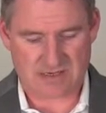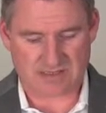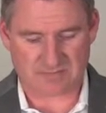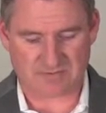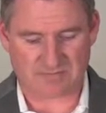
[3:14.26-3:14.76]

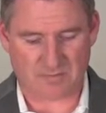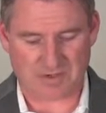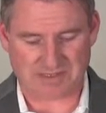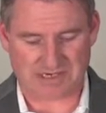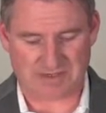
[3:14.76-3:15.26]
Number
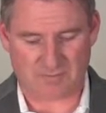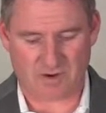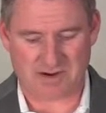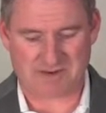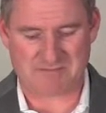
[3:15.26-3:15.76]
14,
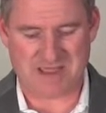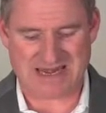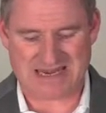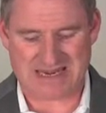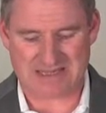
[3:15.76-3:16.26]
wearing
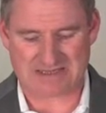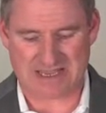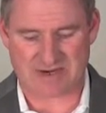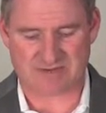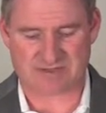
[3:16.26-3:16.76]
many
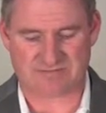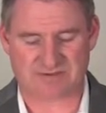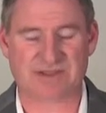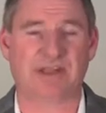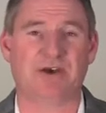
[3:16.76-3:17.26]
layers
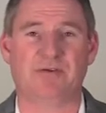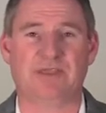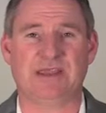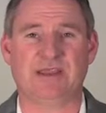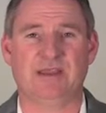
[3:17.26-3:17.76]
of
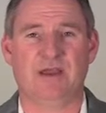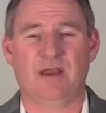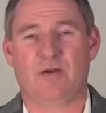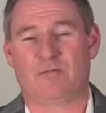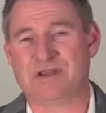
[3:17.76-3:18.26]
clothing
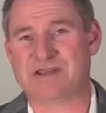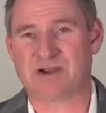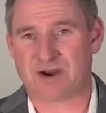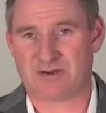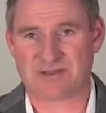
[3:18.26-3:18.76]

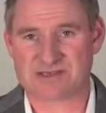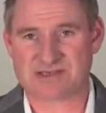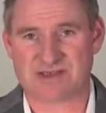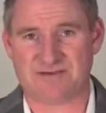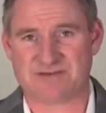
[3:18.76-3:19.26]

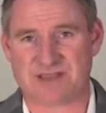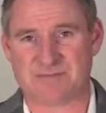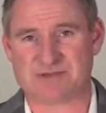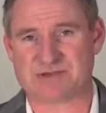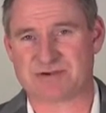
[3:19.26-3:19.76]
regardless of
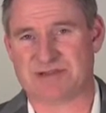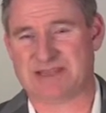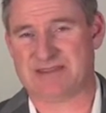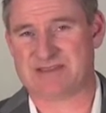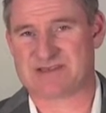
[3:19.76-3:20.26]
temperature. And
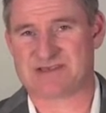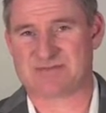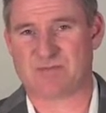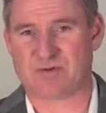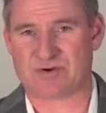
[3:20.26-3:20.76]
again, this
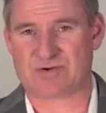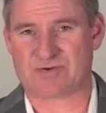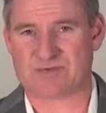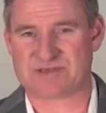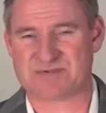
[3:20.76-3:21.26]
is
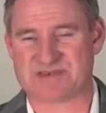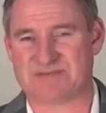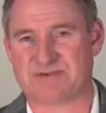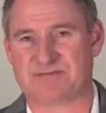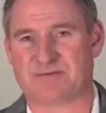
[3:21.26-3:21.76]
more
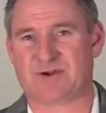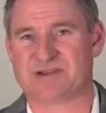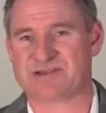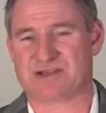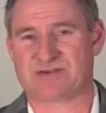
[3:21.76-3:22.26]
specific for a
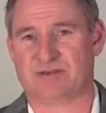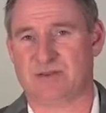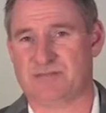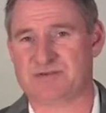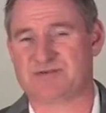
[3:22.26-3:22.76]
sexual
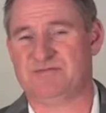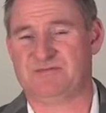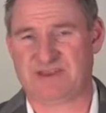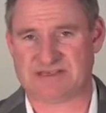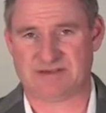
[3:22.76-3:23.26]
abuse
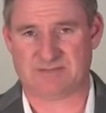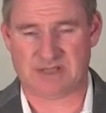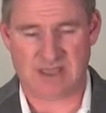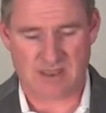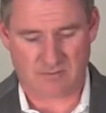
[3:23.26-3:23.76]
victim.
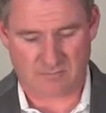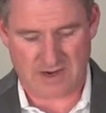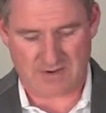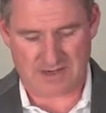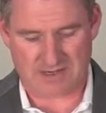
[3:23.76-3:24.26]

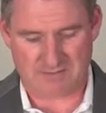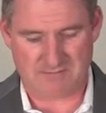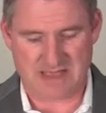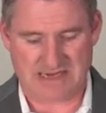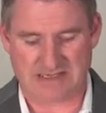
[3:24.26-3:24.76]
Wearing
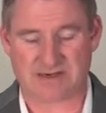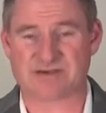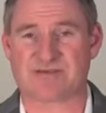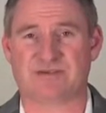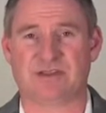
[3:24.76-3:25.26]
many
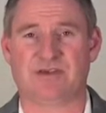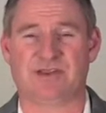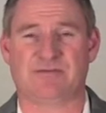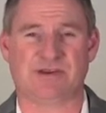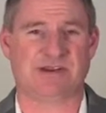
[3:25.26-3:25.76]
layers of
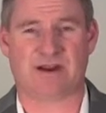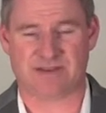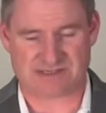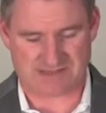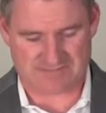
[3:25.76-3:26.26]
clothing
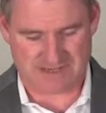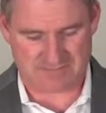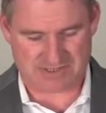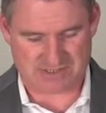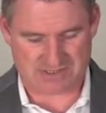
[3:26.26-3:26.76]
regardless of
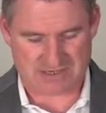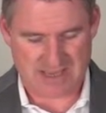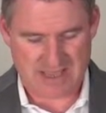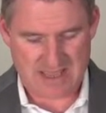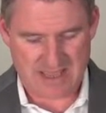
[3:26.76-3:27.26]
temperature.
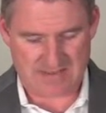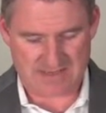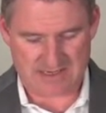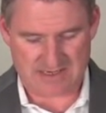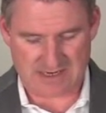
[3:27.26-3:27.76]
And
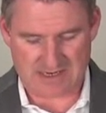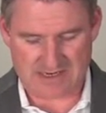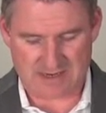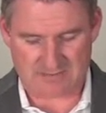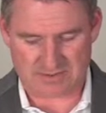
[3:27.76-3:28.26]
then
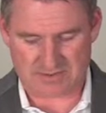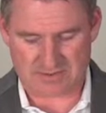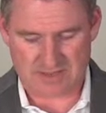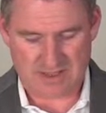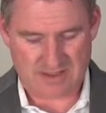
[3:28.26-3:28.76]

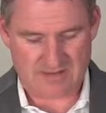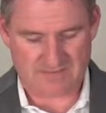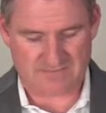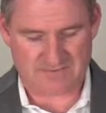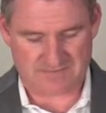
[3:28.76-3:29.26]
number
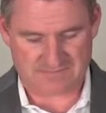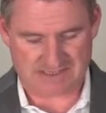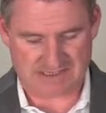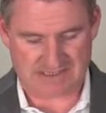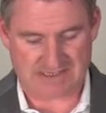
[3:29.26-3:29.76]

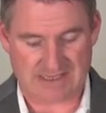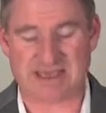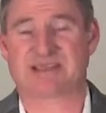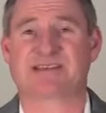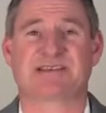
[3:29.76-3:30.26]
15,
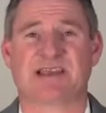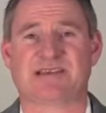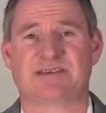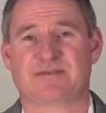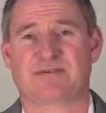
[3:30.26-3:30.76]

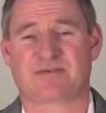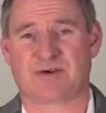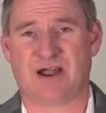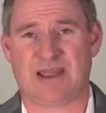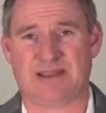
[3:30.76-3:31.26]
excessive
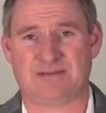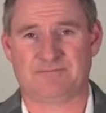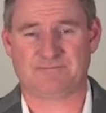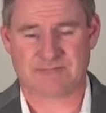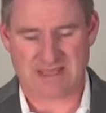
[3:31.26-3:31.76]
crying.
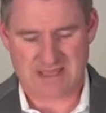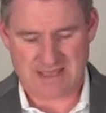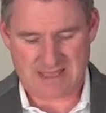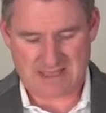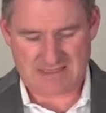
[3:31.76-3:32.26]

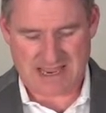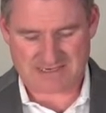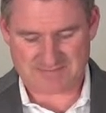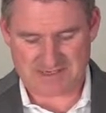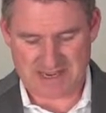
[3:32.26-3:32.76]

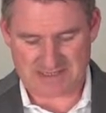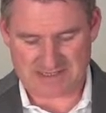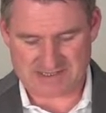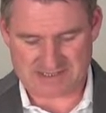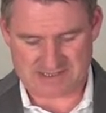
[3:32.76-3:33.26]
Last but not
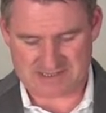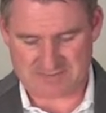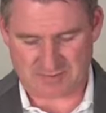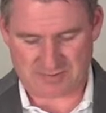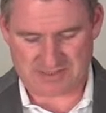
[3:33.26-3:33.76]
least, and it's
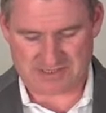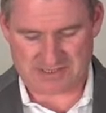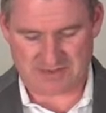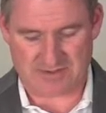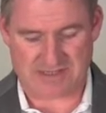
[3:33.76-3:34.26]
important to
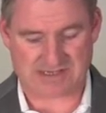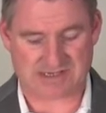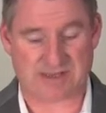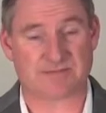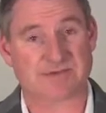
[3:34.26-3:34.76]
know, and this
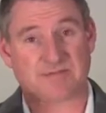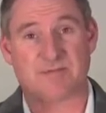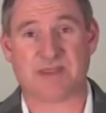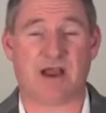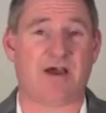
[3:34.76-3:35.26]
comes from
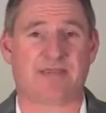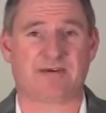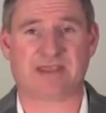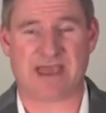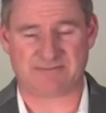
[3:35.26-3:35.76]
the
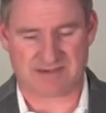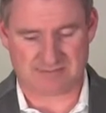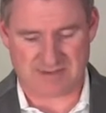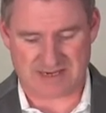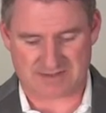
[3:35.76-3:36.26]
author Gavin de
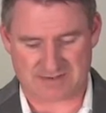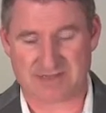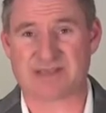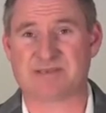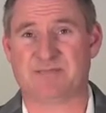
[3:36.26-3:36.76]
Becker in
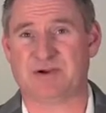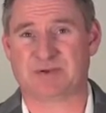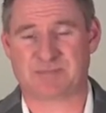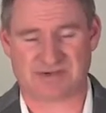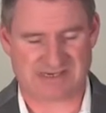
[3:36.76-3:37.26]
his
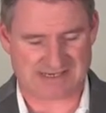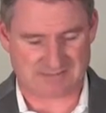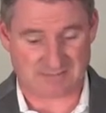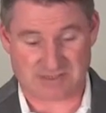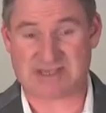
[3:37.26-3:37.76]
book,
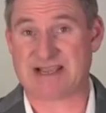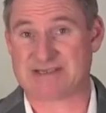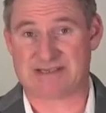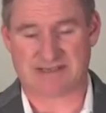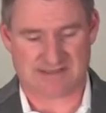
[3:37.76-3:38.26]

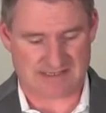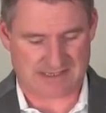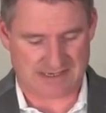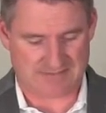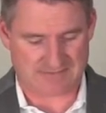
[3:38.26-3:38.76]
Protecting the
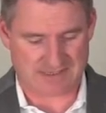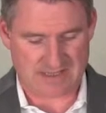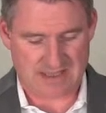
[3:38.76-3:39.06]
Gift.